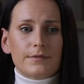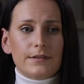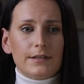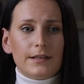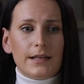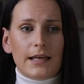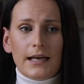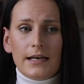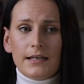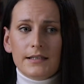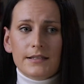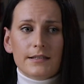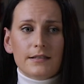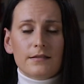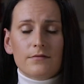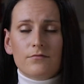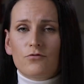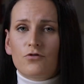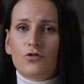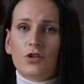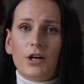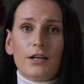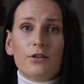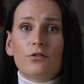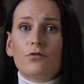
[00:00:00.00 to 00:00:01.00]
yes,
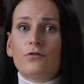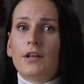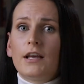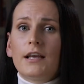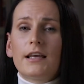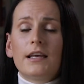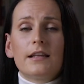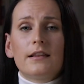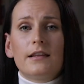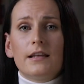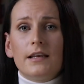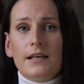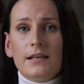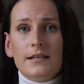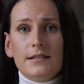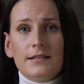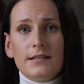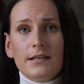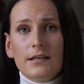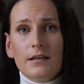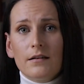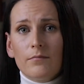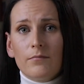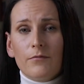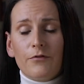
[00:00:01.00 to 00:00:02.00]
try to take it
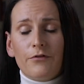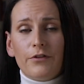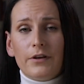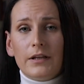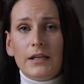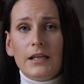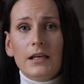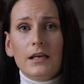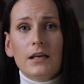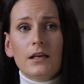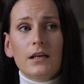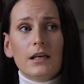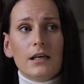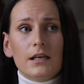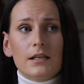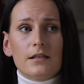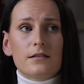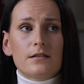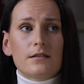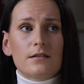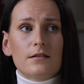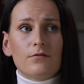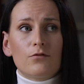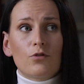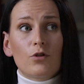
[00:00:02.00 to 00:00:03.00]
easy. Feeding,
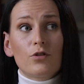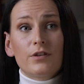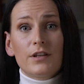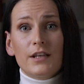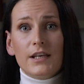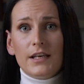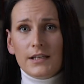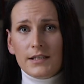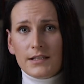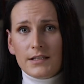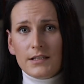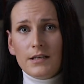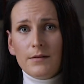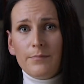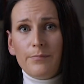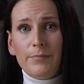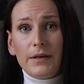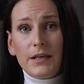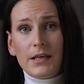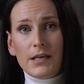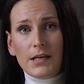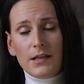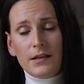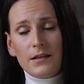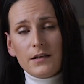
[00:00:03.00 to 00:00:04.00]
it's not easy.
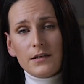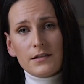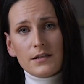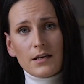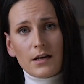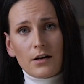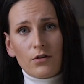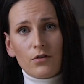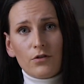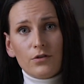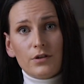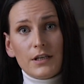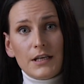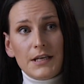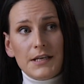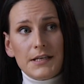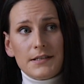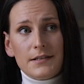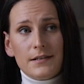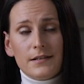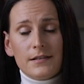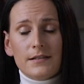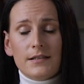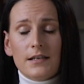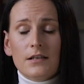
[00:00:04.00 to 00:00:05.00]
Picky eaters are not
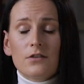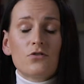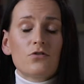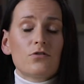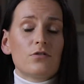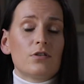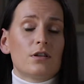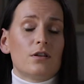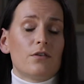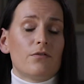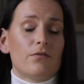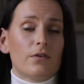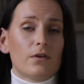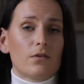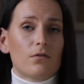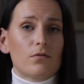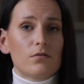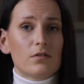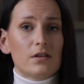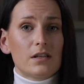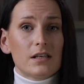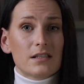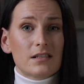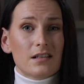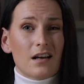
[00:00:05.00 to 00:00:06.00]
easy. Sensory
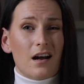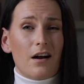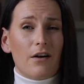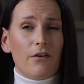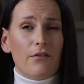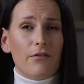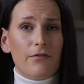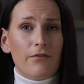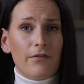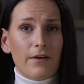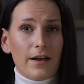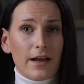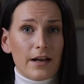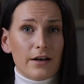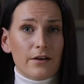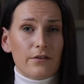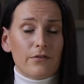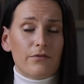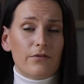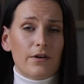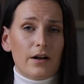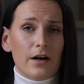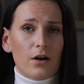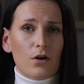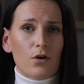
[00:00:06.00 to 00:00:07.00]
difficulties are very,
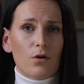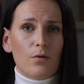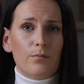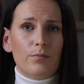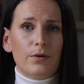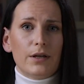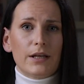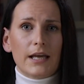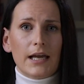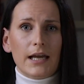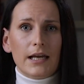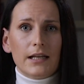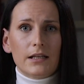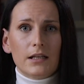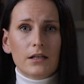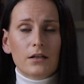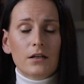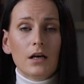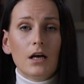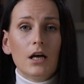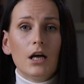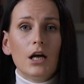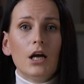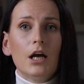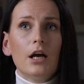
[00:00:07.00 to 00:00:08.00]
very complicated.
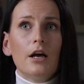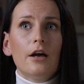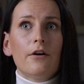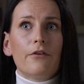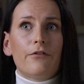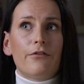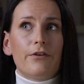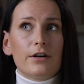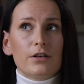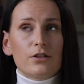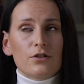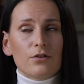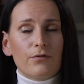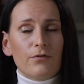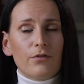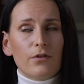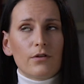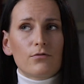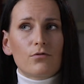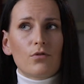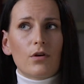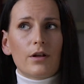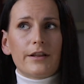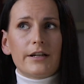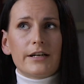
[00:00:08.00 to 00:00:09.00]
First of
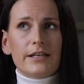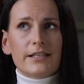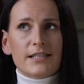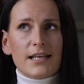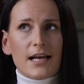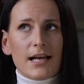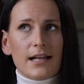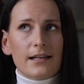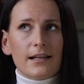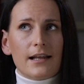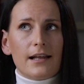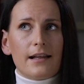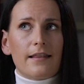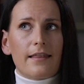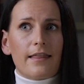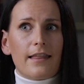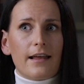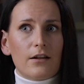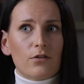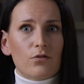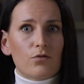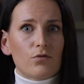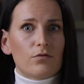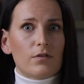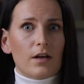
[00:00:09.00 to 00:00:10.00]
all, to understand, and
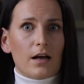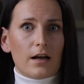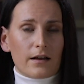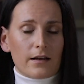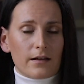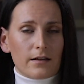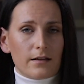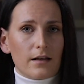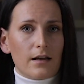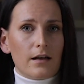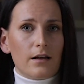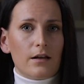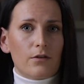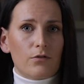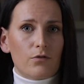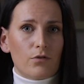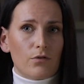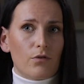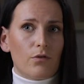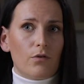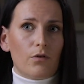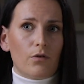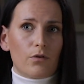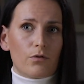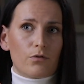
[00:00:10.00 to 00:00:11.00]
then to
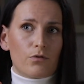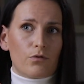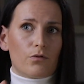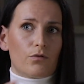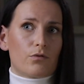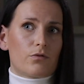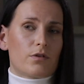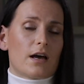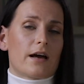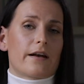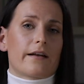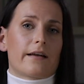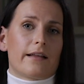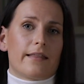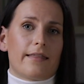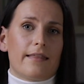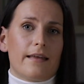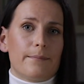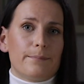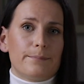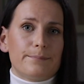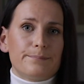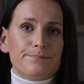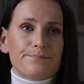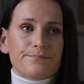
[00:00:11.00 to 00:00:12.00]
target
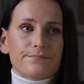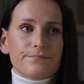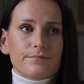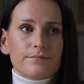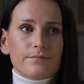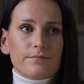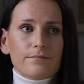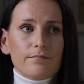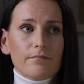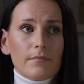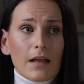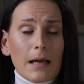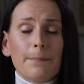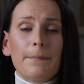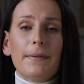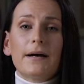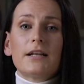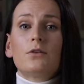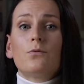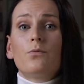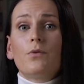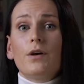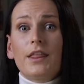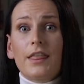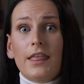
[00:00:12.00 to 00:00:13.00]
them.
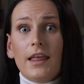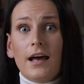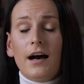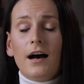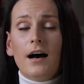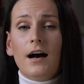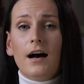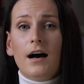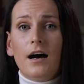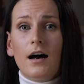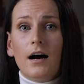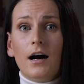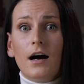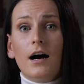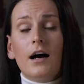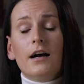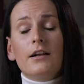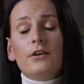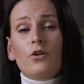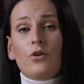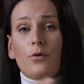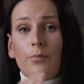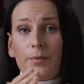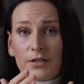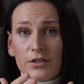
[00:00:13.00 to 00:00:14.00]
But with
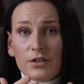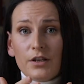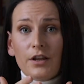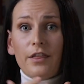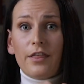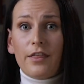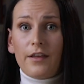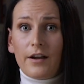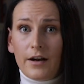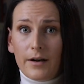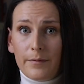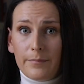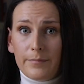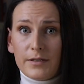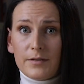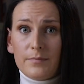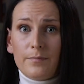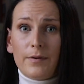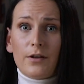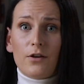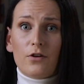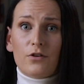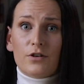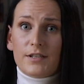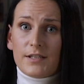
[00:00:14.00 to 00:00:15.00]
an occupational therapist
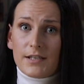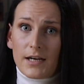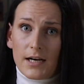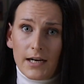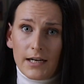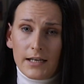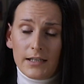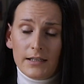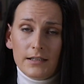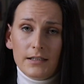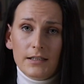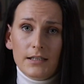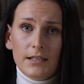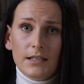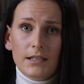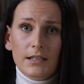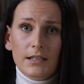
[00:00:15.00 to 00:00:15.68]
by your side,